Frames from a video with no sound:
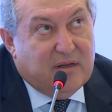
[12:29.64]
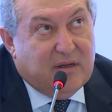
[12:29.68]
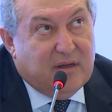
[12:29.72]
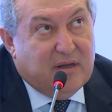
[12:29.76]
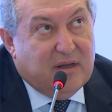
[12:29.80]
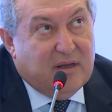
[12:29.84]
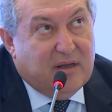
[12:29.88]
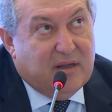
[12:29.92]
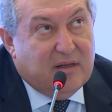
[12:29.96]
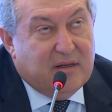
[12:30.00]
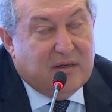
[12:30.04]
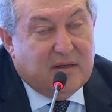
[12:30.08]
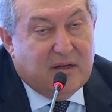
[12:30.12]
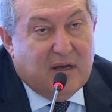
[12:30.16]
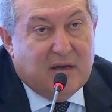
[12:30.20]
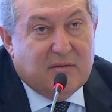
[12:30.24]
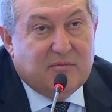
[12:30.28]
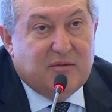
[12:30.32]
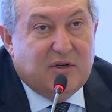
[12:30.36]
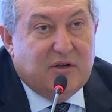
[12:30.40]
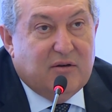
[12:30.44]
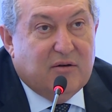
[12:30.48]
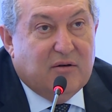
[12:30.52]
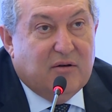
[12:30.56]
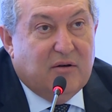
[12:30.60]

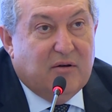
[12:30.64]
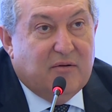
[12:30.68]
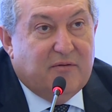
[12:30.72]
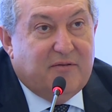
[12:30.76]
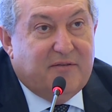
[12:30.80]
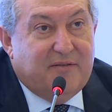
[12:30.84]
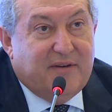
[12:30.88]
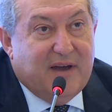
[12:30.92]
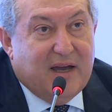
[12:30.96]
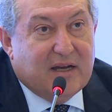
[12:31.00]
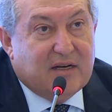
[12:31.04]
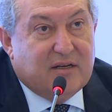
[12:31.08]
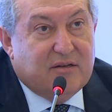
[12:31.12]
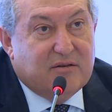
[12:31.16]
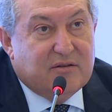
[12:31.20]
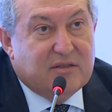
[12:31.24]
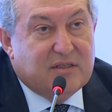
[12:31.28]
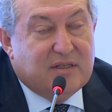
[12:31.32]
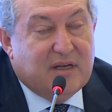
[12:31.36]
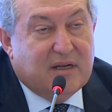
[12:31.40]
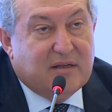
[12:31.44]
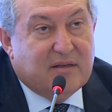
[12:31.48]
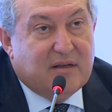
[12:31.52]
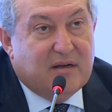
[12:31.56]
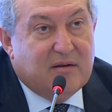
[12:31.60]
number of factors
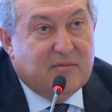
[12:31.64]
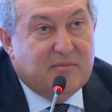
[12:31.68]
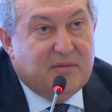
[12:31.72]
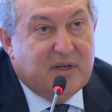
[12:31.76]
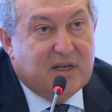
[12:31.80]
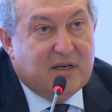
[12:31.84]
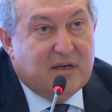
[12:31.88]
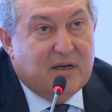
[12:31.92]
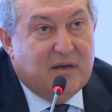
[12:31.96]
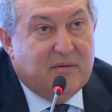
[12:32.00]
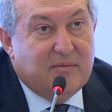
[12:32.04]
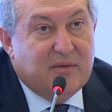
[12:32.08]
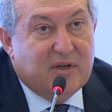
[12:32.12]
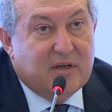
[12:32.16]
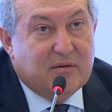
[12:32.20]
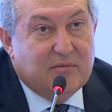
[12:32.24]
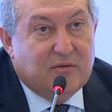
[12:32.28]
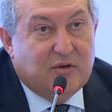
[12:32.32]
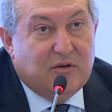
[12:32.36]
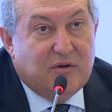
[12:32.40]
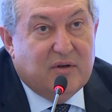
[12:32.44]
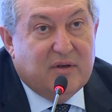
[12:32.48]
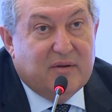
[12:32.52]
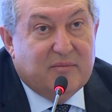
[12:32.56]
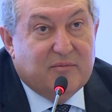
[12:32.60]
that are becoming
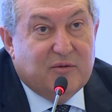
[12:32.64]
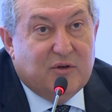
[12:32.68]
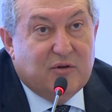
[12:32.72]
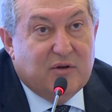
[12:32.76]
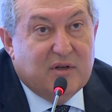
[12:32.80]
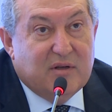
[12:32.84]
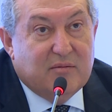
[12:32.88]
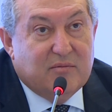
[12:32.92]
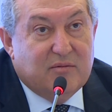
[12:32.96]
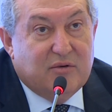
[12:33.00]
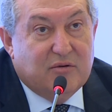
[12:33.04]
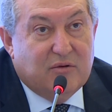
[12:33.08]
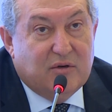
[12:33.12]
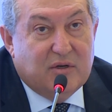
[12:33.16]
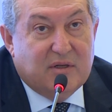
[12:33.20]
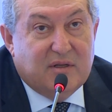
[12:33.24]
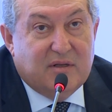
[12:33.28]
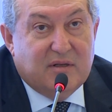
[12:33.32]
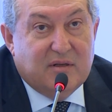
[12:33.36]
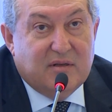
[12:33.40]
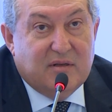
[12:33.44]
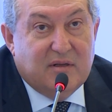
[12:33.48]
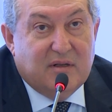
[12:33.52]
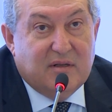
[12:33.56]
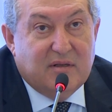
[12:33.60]
more and more
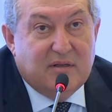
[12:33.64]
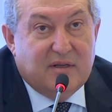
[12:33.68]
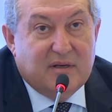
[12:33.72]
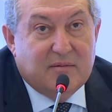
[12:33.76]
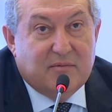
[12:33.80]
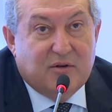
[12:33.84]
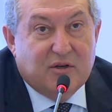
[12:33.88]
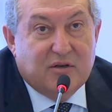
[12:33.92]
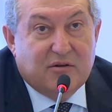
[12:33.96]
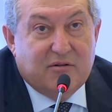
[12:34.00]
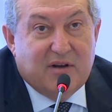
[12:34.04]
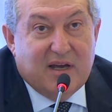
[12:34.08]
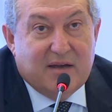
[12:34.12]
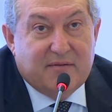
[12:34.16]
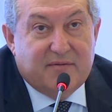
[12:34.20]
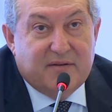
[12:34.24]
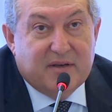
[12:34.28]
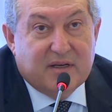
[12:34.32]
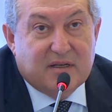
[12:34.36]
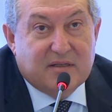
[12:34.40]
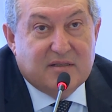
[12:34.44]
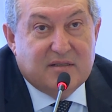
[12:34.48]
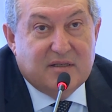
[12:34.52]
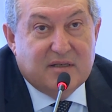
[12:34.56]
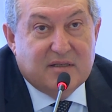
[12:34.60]
important.
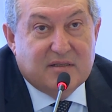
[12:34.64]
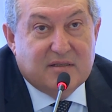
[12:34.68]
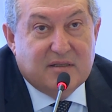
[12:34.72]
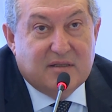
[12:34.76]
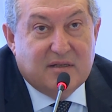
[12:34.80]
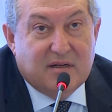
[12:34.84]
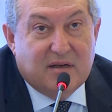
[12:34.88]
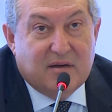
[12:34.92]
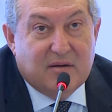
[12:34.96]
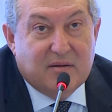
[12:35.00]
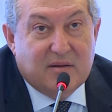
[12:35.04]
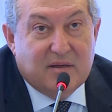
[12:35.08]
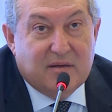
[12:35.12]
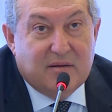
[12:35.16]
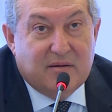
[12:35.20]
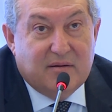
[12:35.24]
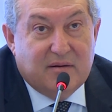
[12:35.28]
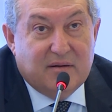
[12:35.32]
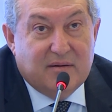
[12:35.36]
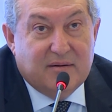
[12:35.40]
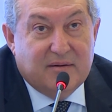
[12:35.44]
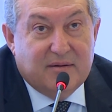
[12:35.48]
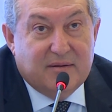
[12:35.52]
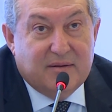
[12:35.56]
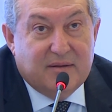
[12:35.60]
Demographics is another.
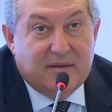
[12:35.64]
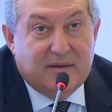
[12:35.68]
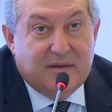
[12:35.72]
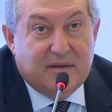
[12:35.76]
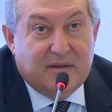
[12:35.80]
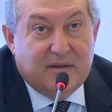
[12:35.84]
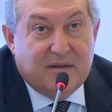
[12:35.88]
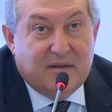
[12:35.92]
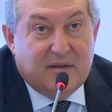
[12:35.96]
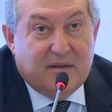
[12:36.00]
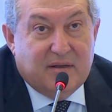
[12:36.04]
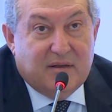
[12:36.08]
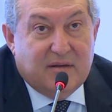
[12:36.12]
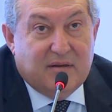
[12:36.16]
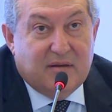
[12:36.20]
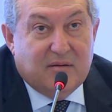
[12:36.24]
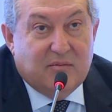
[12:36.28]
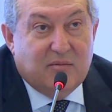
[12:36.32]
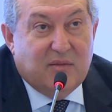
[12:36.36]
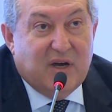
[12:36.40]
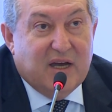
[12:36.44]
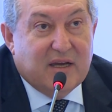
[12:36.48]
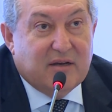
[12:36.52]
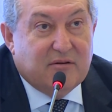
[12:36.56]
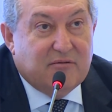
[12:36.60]

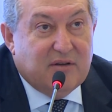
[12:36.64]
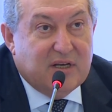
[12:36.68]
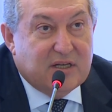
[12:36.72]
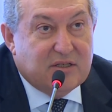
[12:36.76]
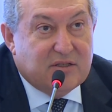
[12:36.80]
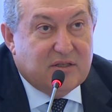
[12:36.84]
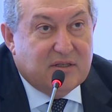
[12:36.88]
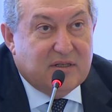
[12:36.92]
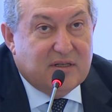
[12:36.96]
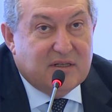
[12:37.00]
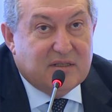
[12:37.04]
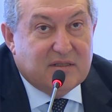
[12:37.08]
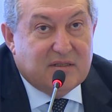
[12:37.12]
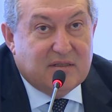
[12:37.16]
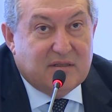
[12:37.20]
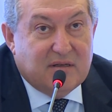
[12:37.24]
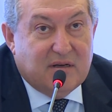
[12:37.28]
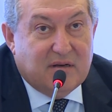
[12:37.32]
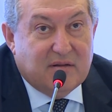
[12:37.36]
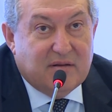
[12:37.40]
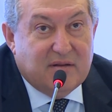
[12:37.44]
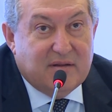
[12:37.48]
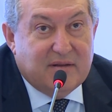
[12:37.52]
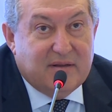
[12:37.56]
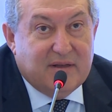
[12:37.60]
Migration is
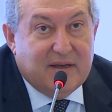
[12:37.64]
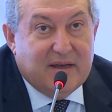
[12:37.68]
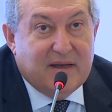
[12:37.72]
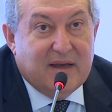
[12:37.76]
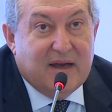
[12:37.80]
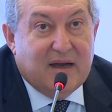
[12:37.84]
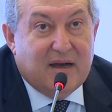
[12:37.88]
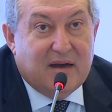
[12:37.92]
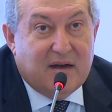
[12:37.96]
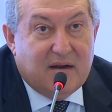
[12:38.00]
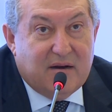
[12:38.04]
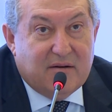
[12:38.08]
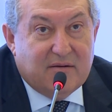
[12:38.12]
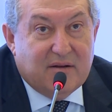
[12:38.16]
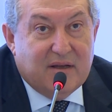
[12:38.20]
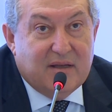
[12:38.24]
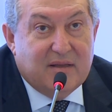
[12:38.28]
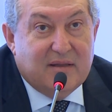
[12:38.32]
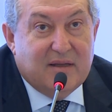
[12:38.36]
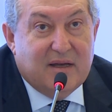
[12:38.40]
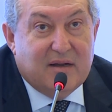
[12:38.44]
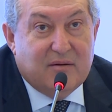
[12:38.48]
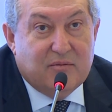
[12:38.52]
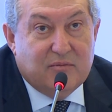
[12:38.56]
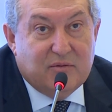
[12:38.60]
another. They are
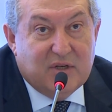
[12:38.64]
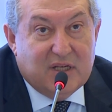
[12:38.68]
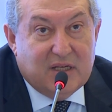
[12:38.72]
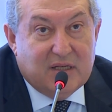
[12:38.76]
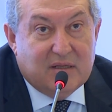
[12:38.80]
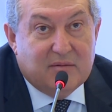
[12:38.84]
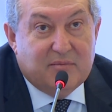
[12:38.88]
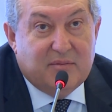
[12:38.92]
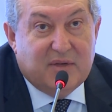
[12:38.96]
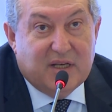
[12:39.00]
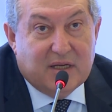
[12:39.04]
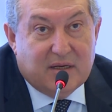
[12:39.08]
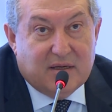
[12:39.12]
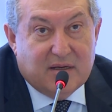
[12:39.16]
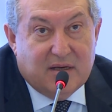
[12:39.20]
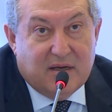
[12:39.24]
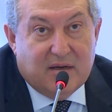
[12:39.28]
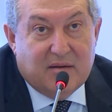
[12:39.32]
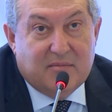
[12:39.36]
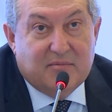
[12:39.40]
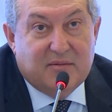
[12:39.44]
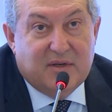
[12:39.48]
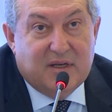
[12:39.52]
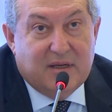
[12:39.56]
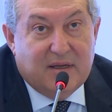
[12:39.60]
and there will
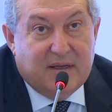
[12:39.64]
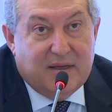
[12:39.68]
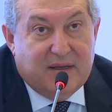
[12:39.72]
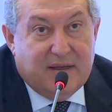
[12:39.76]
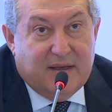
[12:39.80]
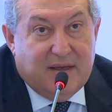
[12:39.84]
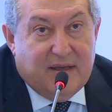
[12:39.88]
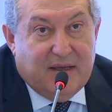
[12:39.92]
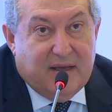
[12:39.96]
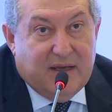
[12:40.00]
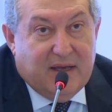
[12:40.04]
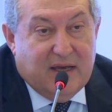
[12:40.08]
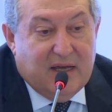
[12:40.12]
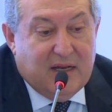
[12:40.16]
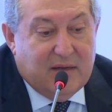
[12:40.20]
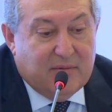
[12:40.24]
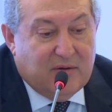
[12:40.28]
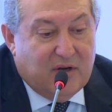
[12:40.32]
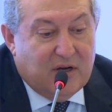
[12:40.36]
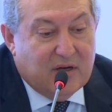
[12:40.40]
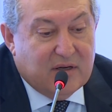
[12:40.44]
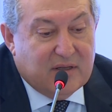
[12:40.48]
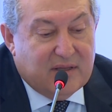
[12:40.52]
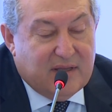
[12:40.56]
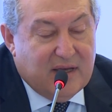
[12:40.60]
become, and
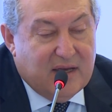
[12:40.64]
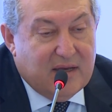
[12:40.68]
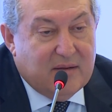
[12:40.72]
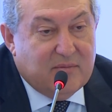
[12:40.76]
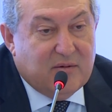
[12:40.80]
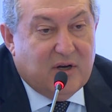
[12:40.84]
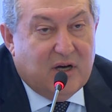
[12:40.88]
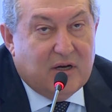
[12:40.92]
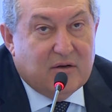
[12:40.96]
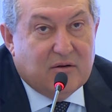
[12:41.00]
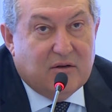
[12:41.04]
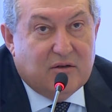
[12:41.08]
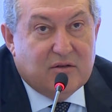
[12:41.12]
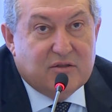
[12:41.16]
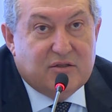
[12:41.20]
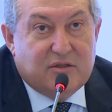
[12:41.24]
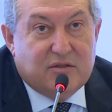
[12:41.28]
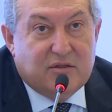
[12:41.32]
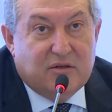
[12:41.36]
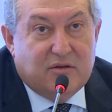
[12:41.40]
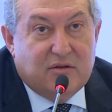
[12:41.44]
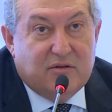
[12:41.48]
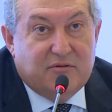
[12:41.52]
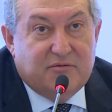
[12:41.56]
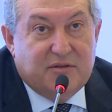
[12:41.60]
among them are
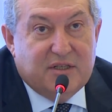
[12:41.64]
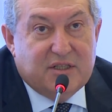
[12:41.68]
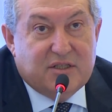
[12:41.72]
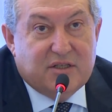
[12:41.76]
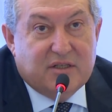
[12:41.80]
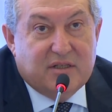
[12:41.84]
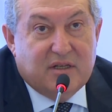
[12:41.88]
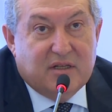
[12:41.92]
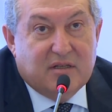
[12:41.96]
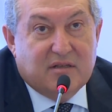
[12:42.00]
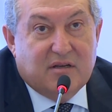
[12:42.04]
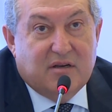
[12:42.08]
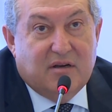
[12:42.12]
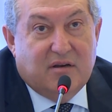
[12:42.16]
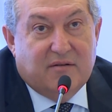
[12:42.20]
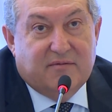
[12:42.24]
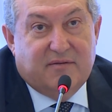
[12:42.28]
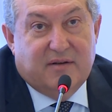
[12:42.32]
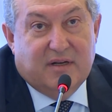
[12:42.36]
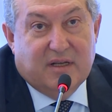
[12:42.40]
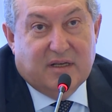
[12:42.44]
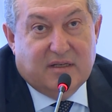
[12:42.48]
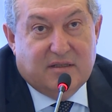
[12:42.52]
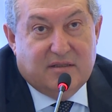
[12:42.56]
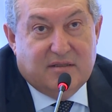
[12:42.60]
also regional
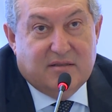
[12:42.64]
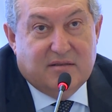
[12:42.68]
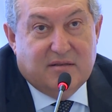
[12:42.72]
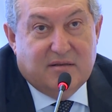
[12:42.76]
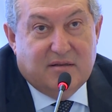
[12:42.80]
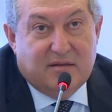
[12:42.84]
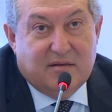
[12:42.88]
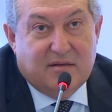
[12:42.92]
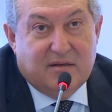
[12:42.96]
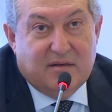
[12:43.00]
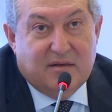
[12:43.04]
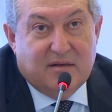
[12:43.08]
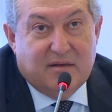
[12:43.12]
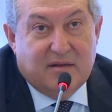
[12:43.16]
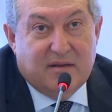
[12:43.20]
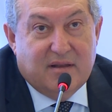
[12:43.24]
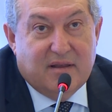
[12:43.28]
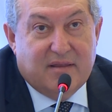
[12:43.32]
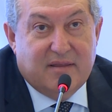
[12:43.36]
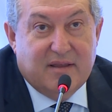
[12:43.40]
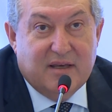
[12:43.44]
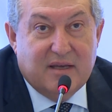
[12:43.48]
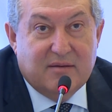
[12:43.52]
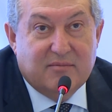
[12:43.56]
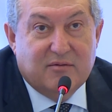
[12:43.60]
conflicts. The
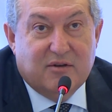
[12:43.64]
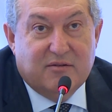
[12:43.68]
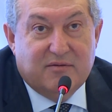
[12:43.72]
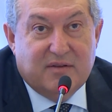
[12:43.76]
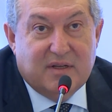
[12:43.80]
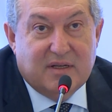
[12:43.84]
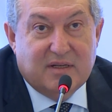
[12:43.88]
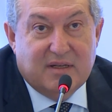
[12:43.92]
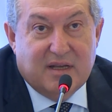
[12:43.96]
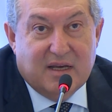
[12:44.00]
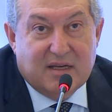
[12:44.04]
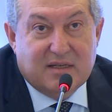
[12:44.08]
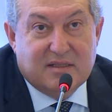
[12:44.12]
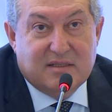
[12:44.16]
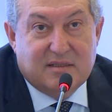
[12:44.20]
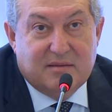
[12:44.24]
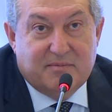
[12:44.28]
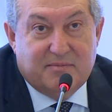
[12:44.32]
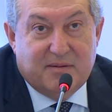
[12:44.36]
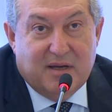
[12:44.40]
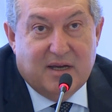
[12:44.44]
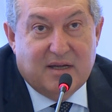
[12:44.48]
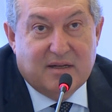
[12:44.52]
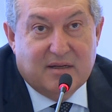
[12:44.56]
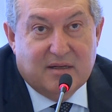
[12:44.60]
theme of the next
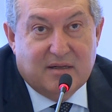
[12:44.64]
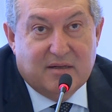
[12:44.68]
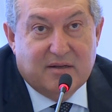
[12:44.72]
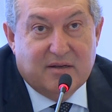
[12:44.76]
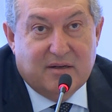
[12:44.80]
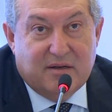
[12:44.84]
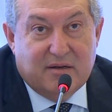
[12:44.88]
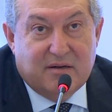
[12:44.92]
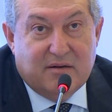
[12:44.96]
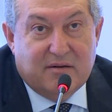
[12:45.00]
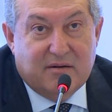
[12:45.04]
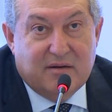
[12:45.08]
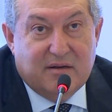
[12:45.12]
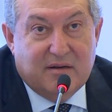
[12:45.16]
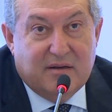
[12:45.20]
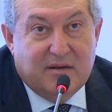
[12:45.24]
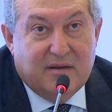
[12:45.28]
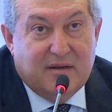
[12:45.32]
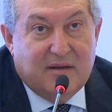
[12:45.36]
panel here.